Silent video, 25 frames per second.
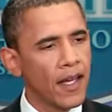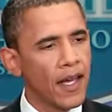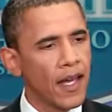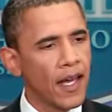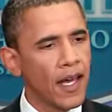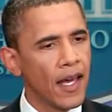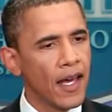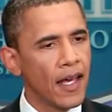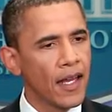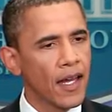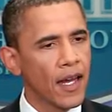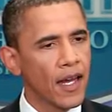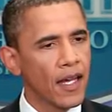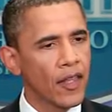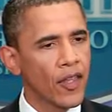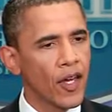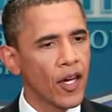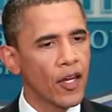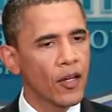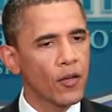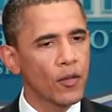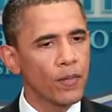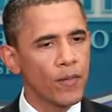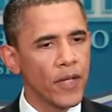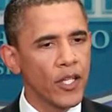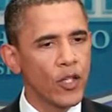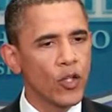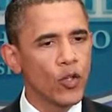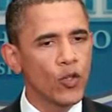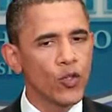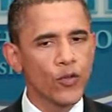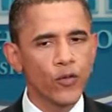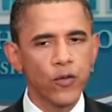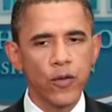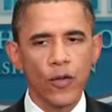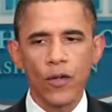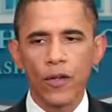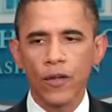And I thought it would be
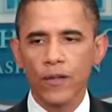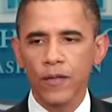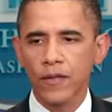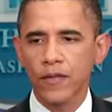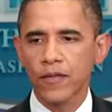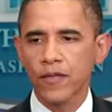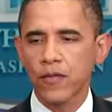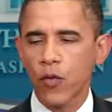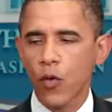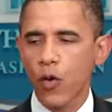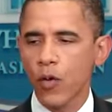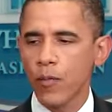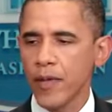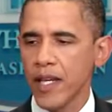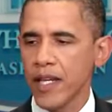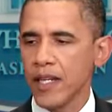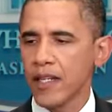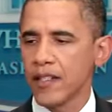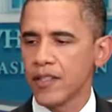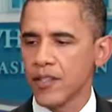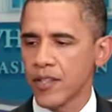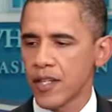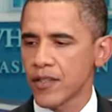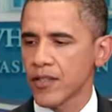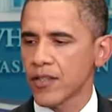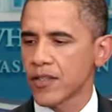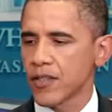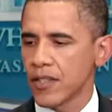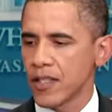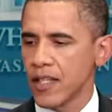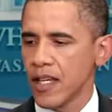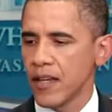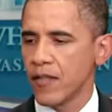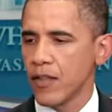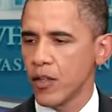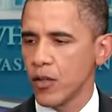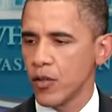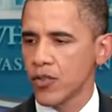useful for me to just
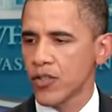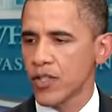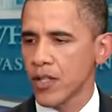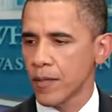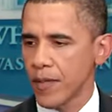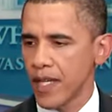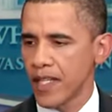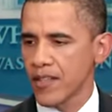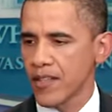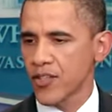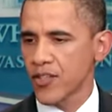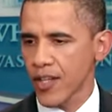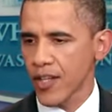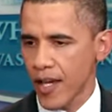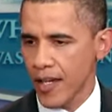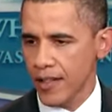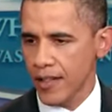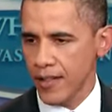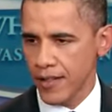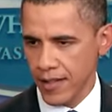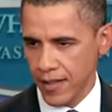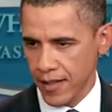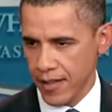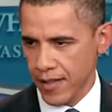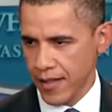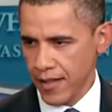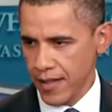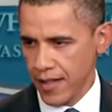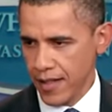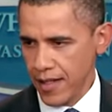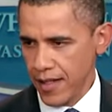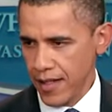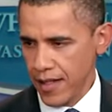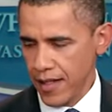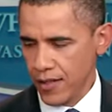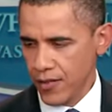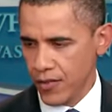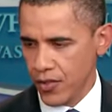give you some insight
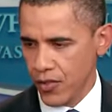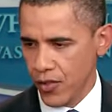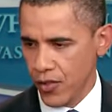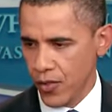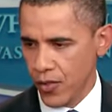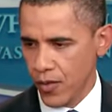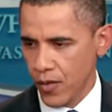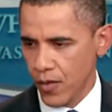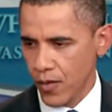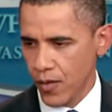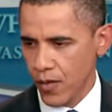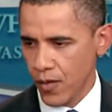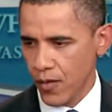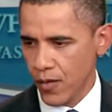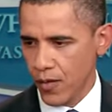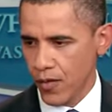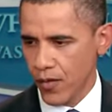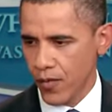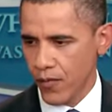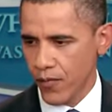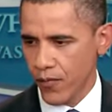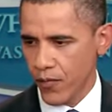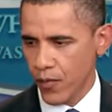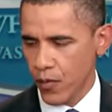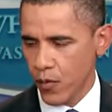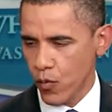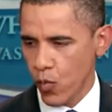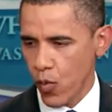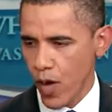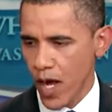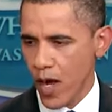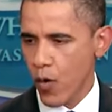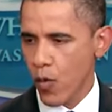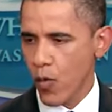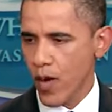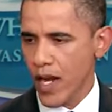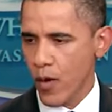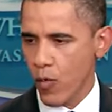into
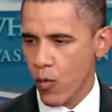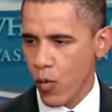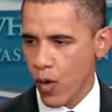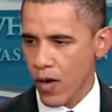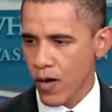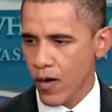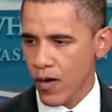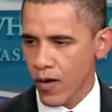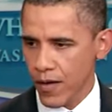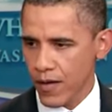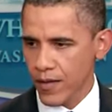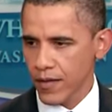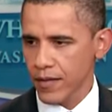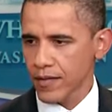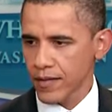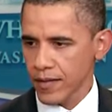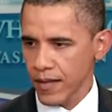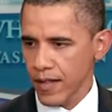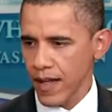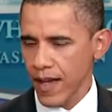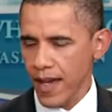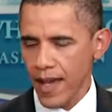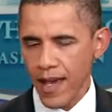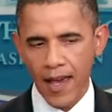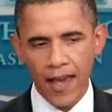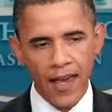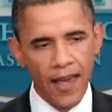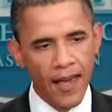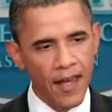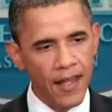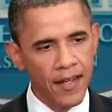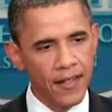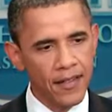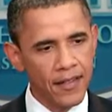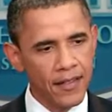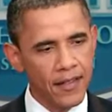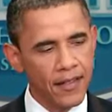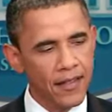where we were
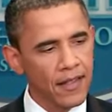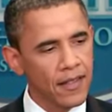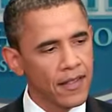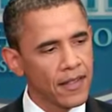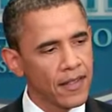and